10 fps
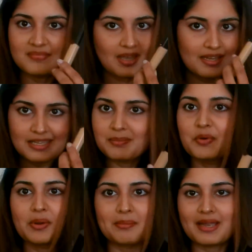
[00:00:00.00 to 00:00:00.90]
I keep
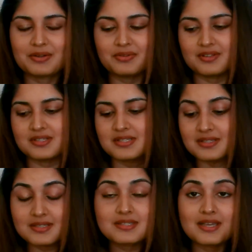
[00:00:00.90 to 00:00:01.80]
going back to this
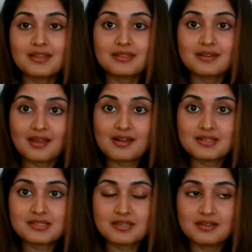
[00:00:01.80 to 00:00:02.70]
this and the
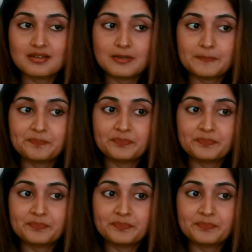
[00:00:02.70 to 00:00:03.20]
NARS um,